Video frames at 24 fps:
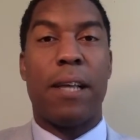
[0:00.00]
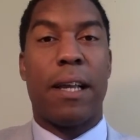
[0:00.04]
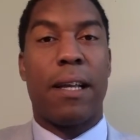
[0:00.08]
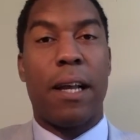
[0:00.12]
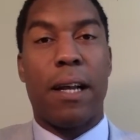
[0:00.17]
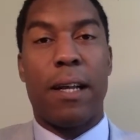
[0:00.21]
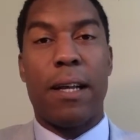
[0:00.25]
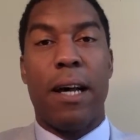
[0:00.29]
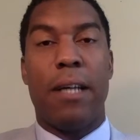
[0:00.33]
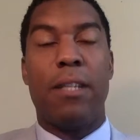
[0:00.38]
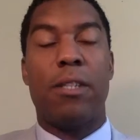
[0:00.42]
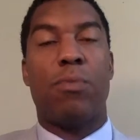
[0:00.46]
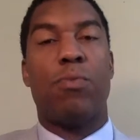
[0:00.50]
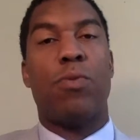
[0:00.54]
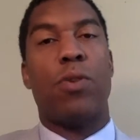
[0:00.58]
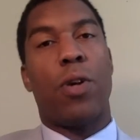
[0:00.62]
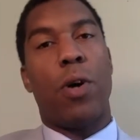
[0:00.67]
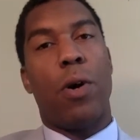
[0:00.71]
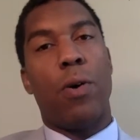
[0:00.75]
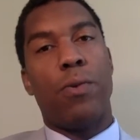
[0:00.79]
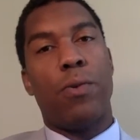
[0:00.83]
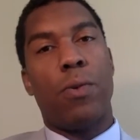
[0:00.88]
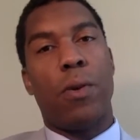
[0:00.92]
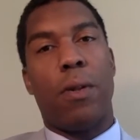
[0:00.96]
Like a customer
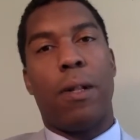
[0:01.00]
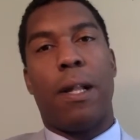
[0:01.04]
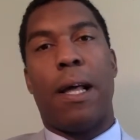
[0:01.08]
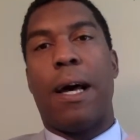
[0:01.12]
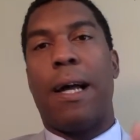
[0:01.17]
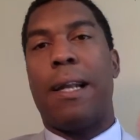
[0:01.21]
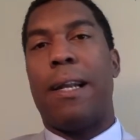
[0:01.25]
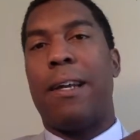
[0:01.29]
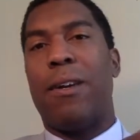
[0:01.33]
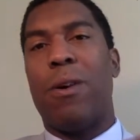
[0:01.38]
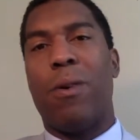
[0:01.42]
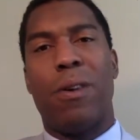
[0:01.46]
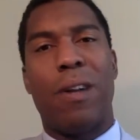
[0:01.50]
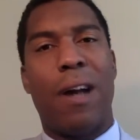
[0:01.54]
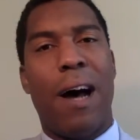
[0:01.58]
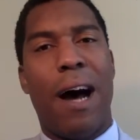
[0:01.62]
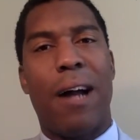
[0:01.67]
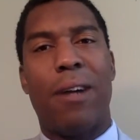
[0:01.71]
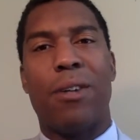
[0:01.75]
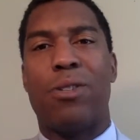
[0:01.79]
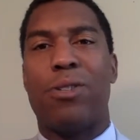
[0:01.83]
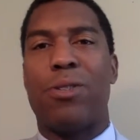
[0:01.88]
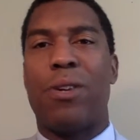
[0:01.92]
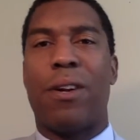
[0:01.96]
goes online, they go on
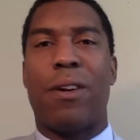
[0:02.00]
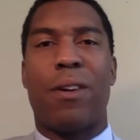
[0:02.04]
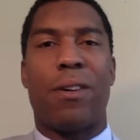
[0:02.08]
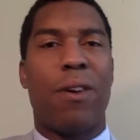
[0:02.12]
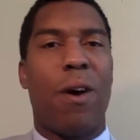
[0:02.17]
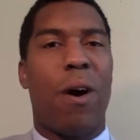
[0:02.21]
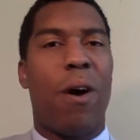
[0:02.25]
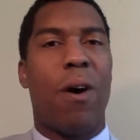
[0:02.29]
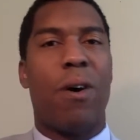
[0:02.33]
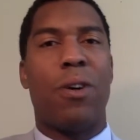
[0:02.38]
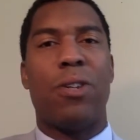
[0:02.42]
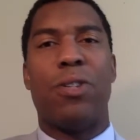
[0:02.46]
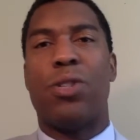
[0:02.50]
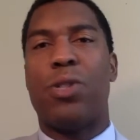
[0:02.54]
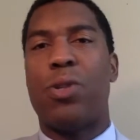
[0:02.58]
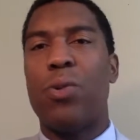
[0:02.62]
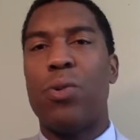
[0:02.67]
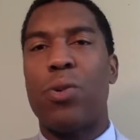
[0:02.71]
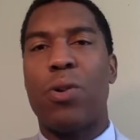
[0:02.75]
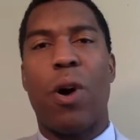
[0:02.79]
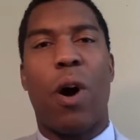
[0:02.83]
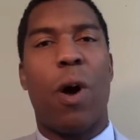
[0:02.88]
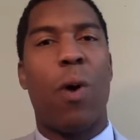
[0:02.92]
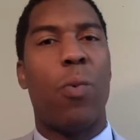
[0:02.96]
Auto Trader, Cars,
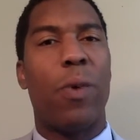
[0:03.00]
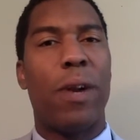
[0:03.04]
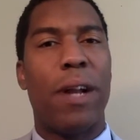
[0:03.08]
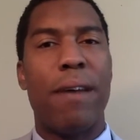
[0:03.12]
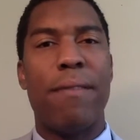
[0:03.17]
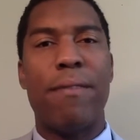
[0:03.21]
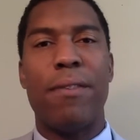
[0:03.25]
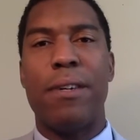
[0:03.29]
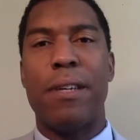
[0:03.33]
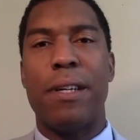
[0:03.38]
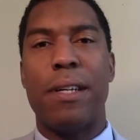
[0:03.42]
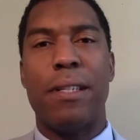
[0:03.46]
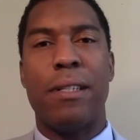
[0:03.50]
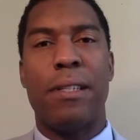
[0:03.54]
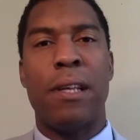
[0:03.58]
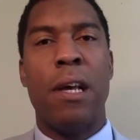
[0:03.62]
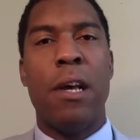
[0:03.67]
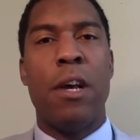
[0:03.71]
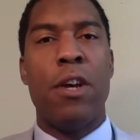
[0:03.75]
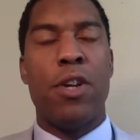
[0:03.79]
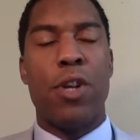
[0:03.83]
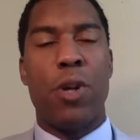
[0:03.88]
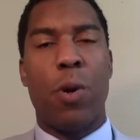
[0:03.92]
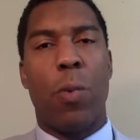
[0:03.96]
True Car, whatever it is,
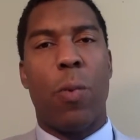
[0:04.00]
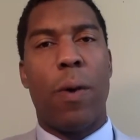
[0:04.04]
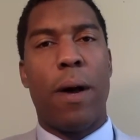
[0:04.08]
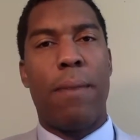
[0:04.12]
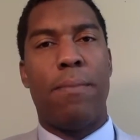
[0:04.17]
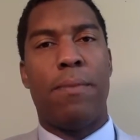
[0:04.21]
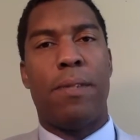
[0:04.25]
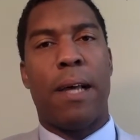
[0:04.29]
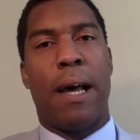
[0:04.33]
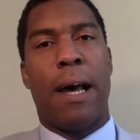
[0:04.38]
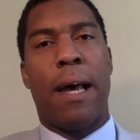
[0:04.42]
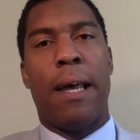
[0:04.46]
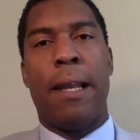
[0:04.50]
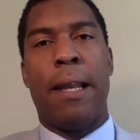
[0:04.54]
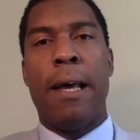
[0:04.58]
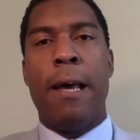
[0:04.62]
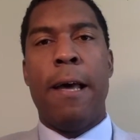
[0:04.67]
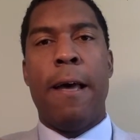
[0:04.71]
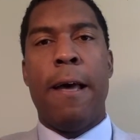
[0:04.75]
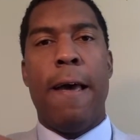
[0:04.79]
your website.